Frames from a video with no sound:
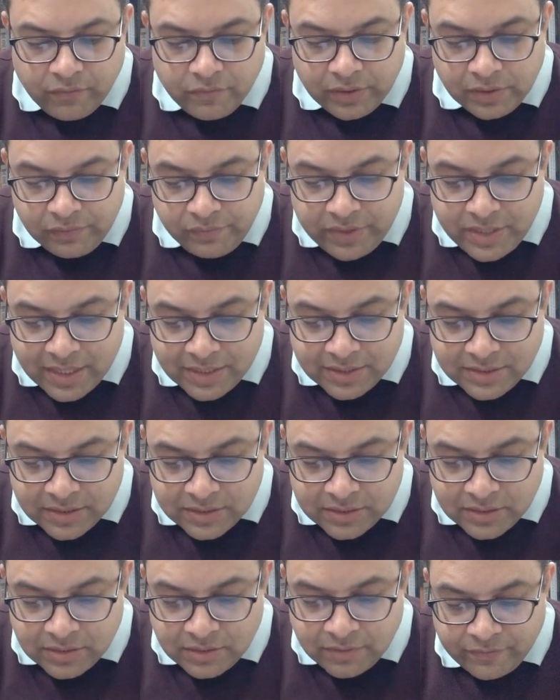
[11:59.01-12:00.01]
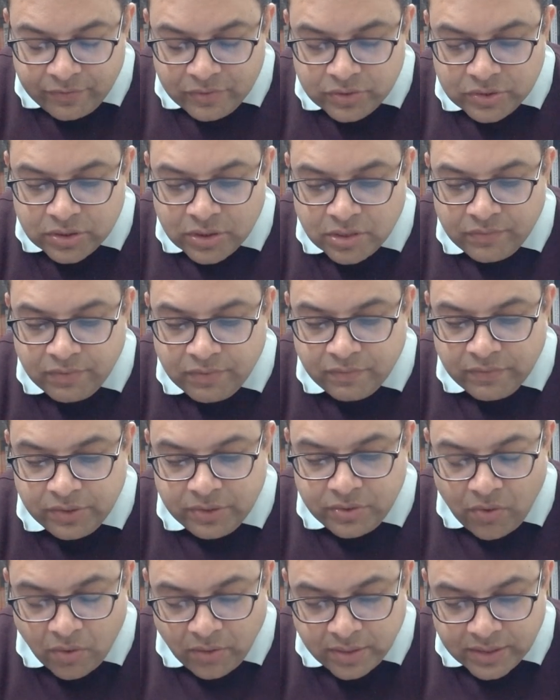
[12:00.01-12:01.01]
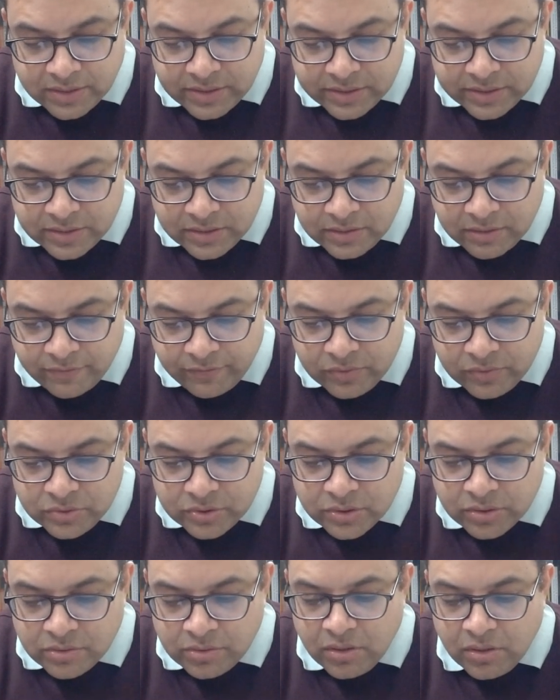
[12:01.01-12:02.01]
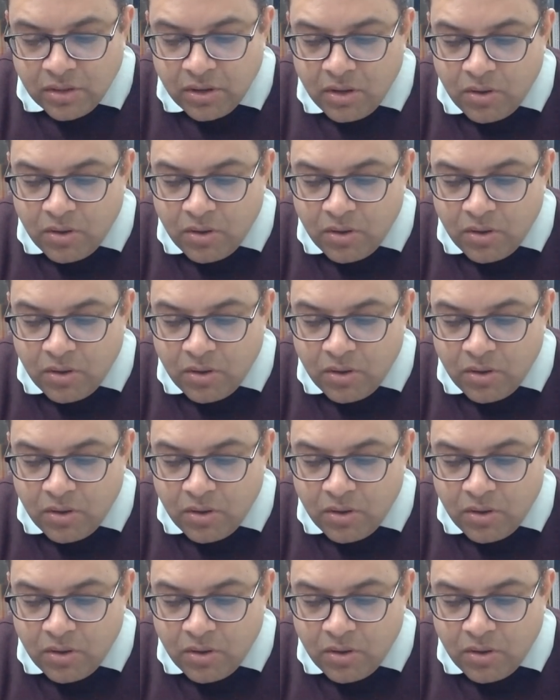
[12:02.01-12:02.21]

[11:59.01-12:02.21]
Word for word: will we exist future, will we not exist in the future,